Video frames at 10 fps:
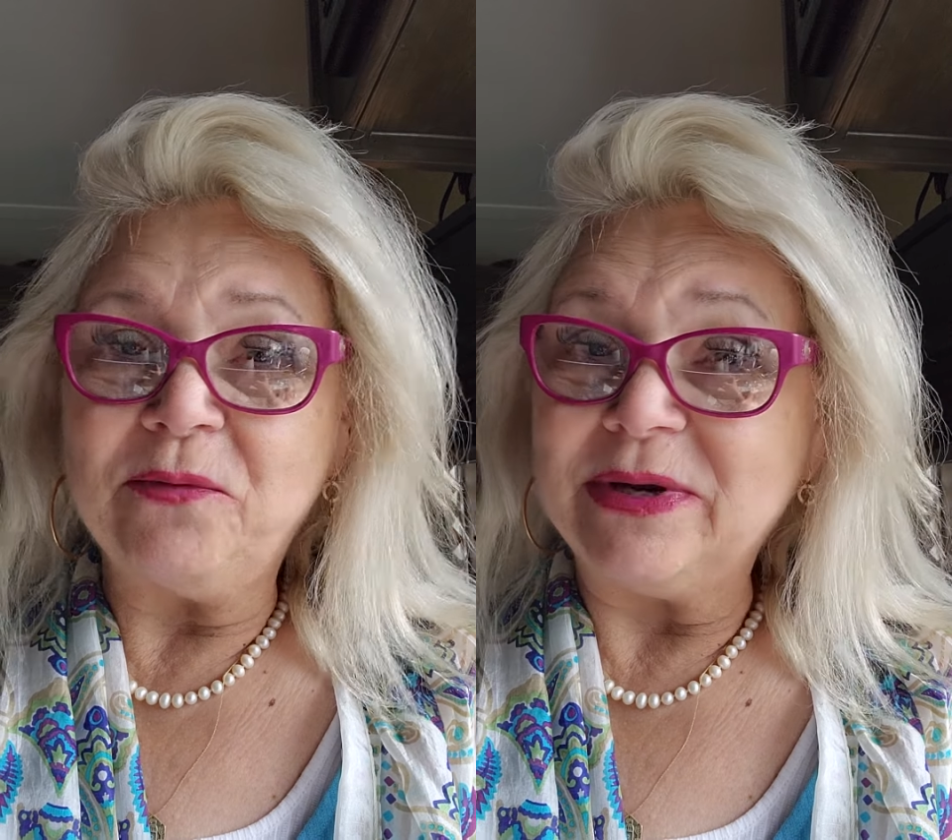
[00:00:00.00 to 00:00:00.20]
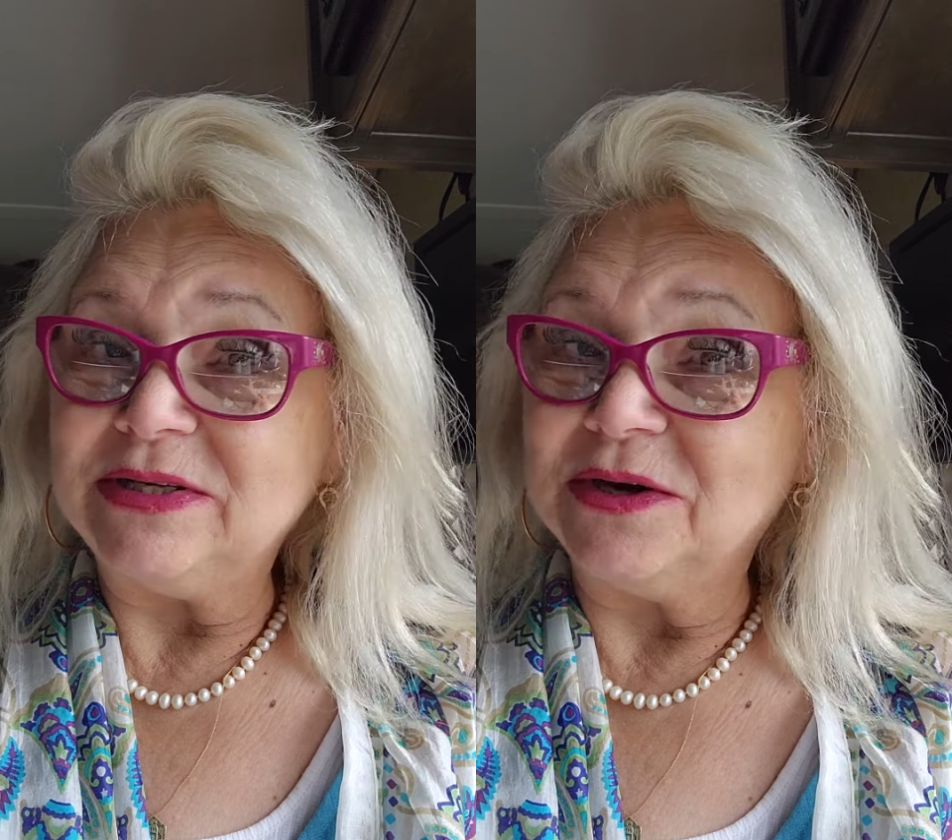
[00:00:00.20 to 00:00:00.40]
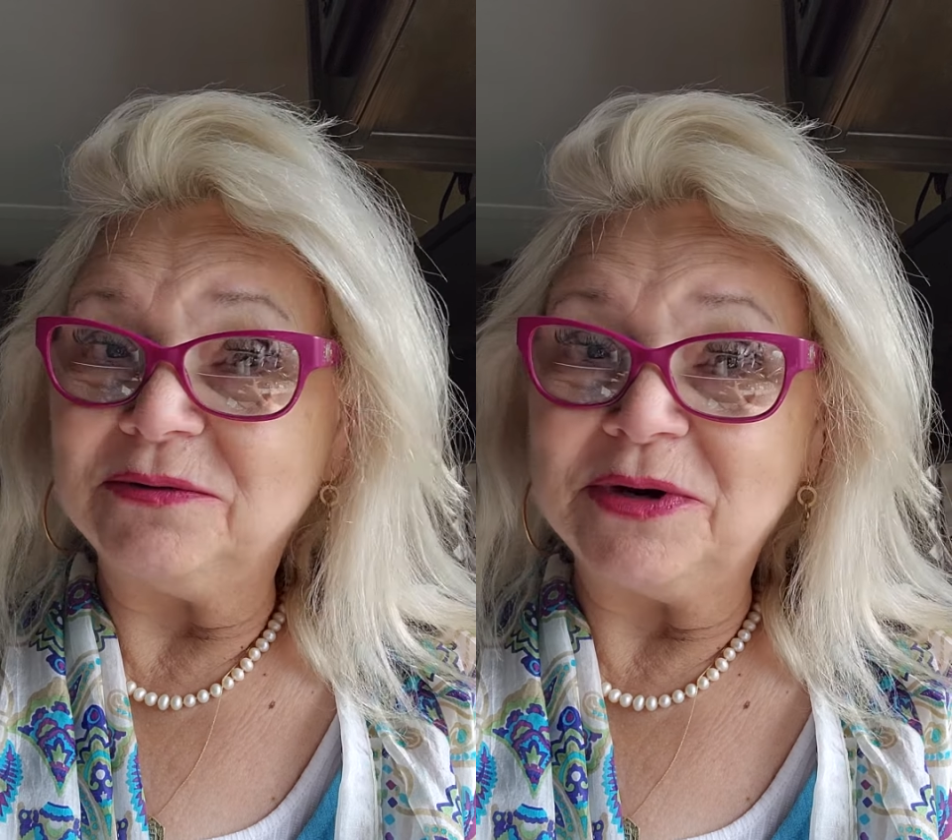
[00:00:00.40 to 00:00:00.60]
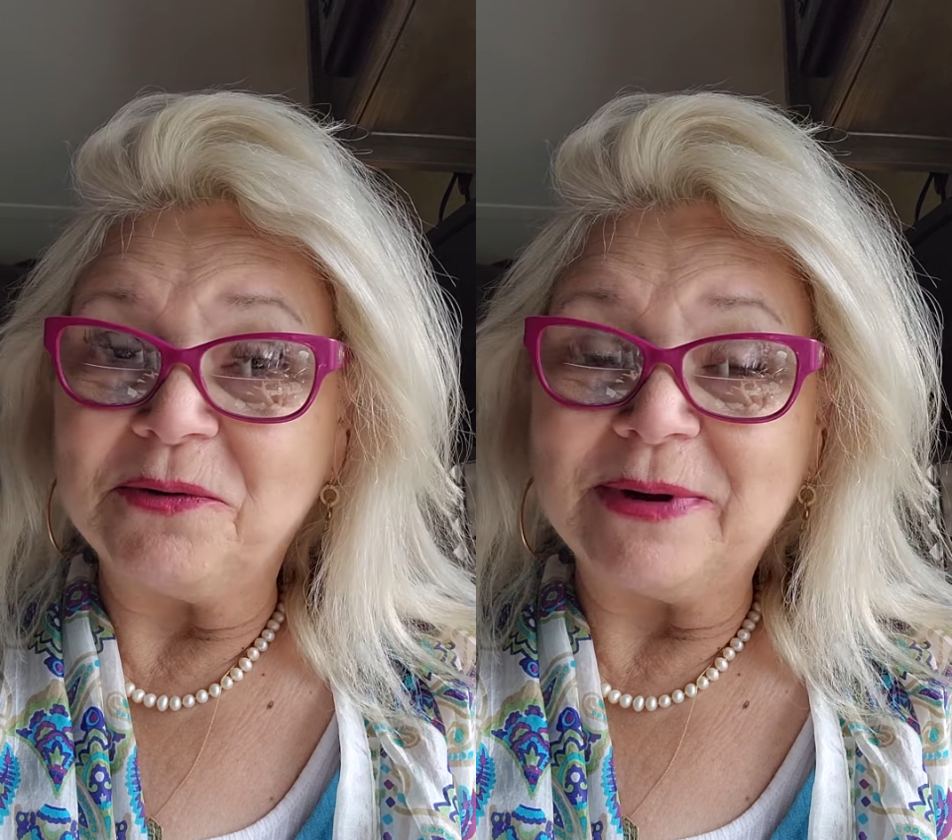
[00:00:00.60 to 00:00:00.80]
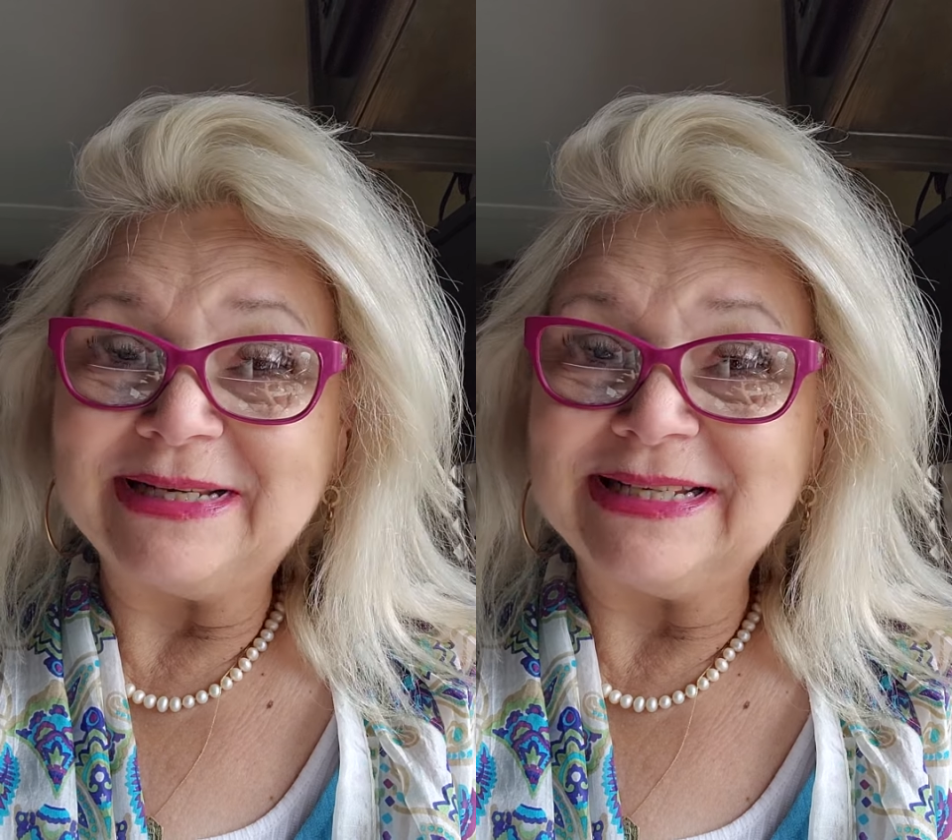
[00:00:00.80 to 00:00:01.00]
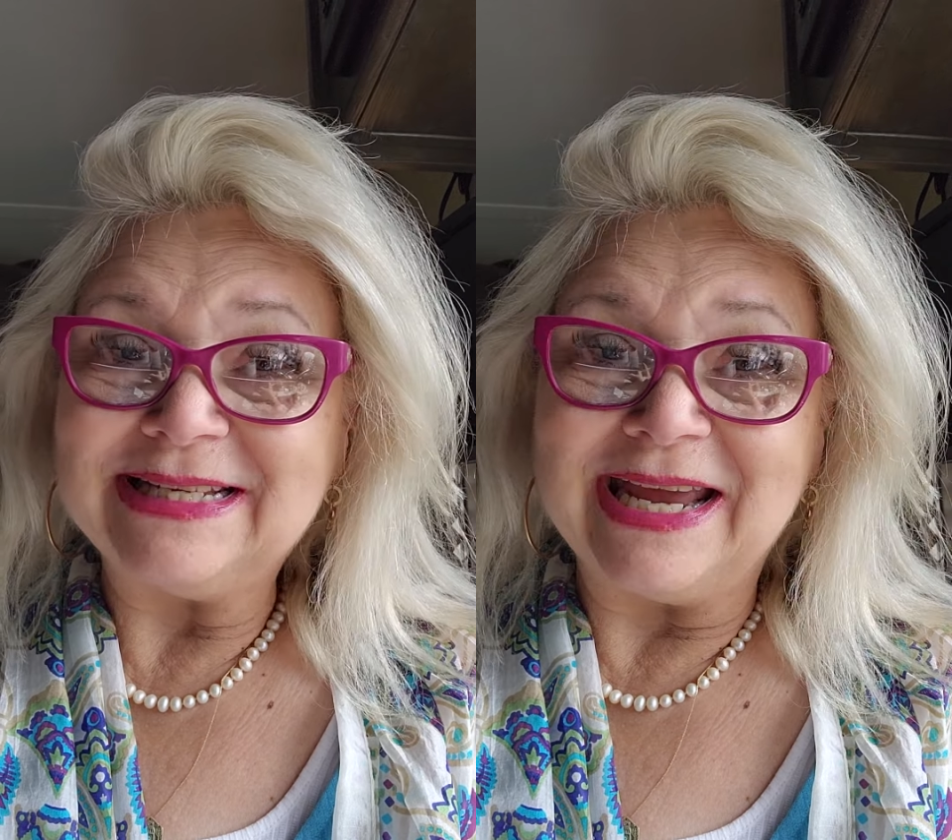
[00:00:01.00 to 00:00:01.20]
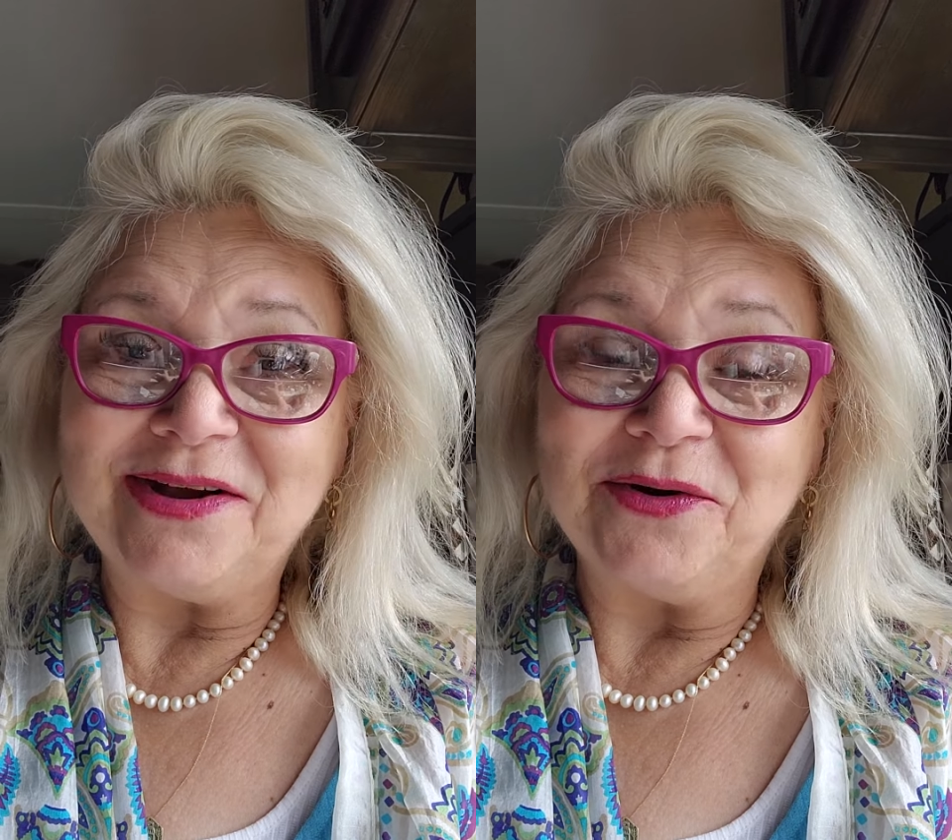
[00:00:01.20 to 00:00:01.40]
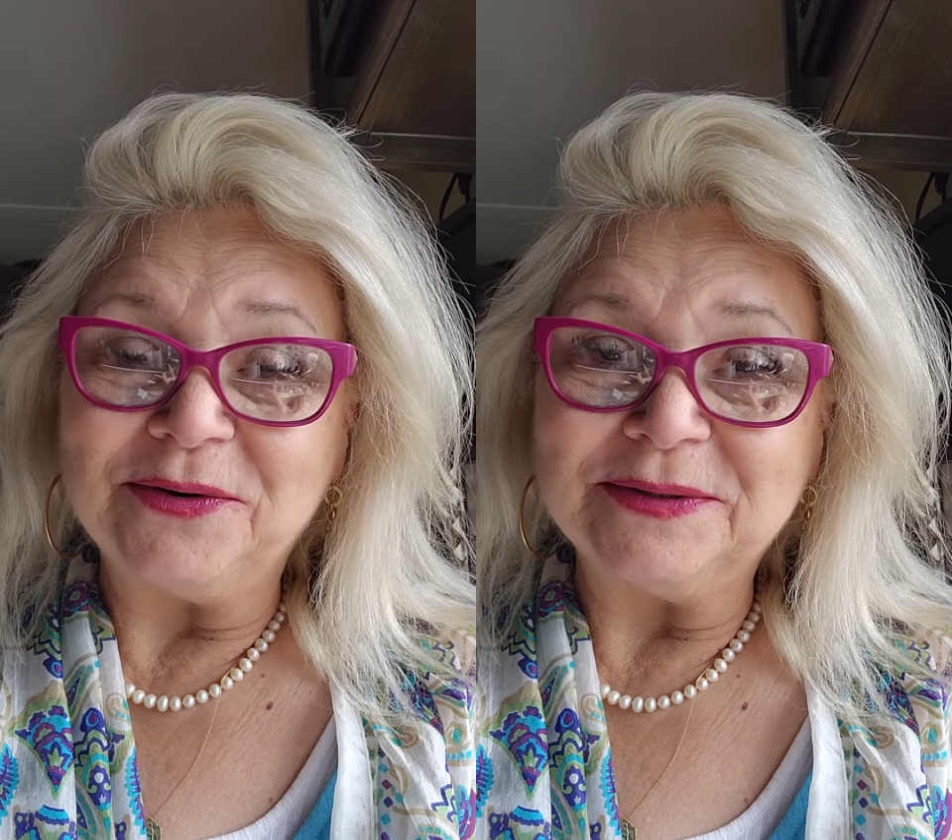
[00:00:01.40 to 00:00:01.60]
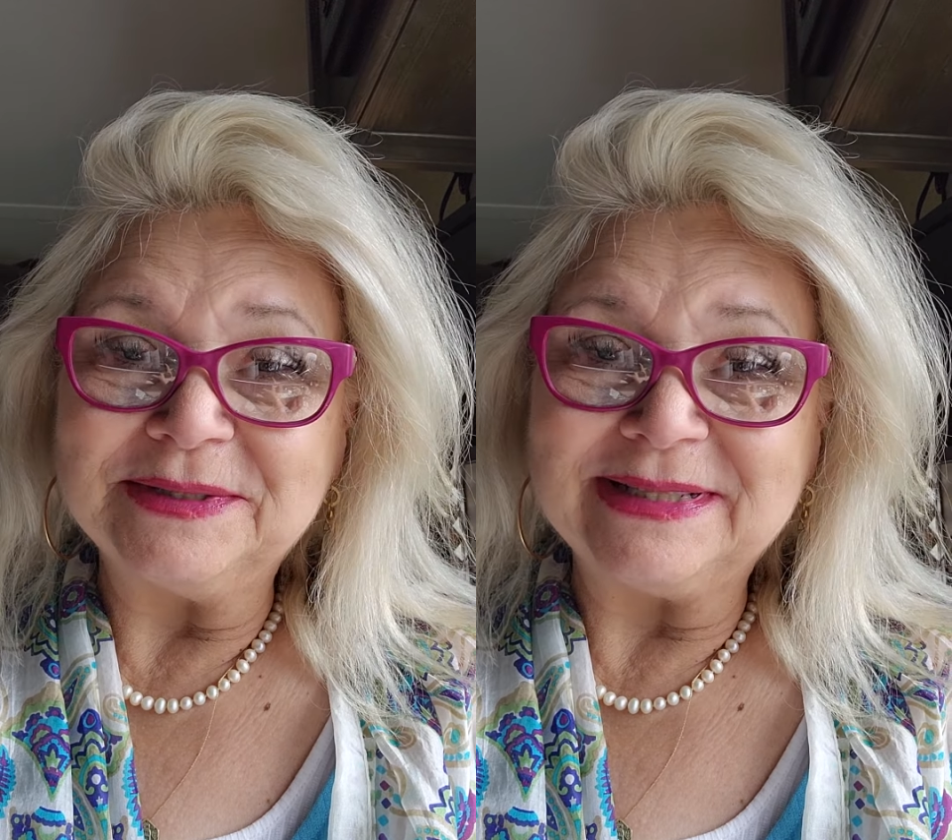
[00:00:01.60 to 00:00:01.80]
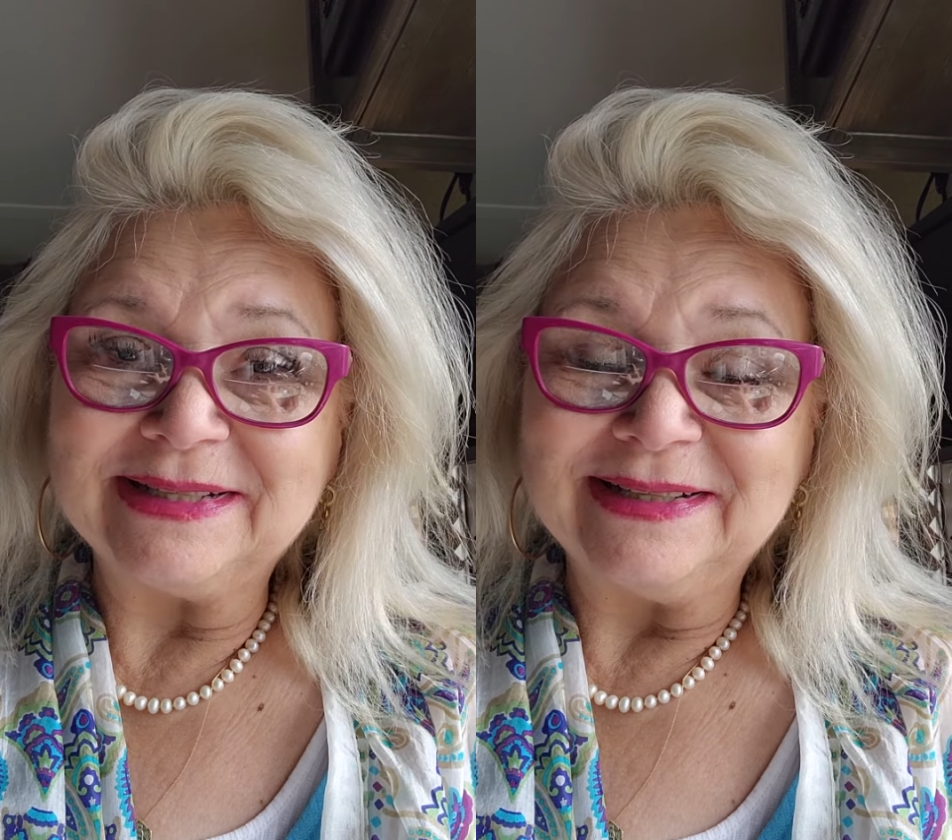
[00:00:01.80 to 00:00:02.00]
we don't know what today
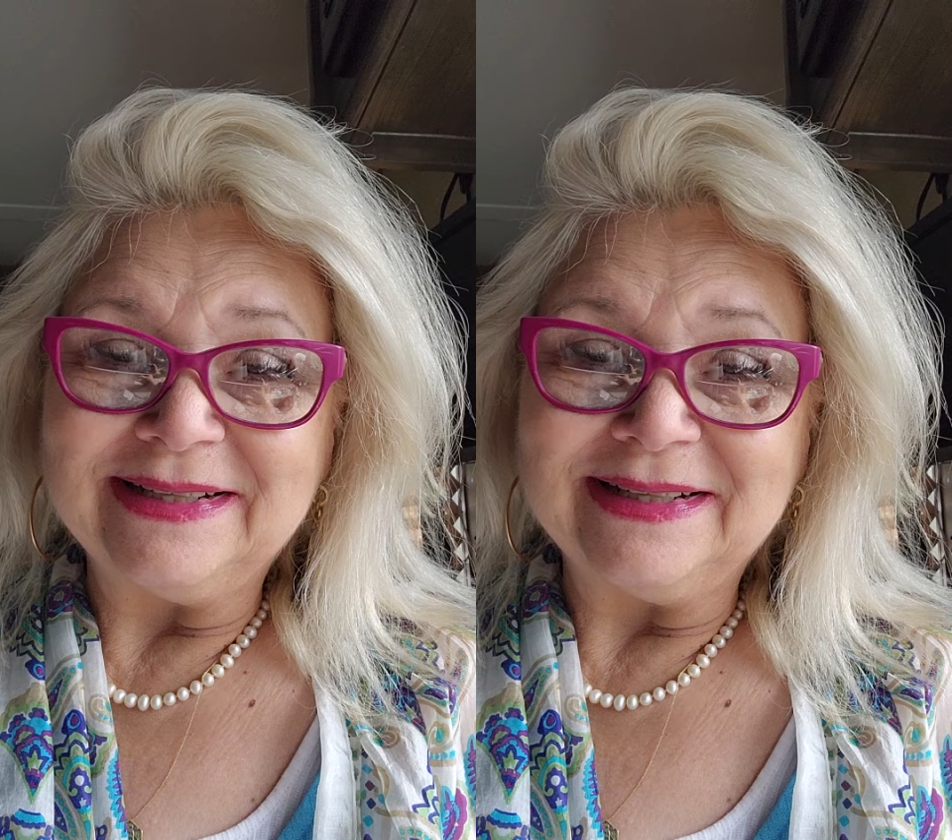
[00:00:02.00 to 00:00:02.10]
holds,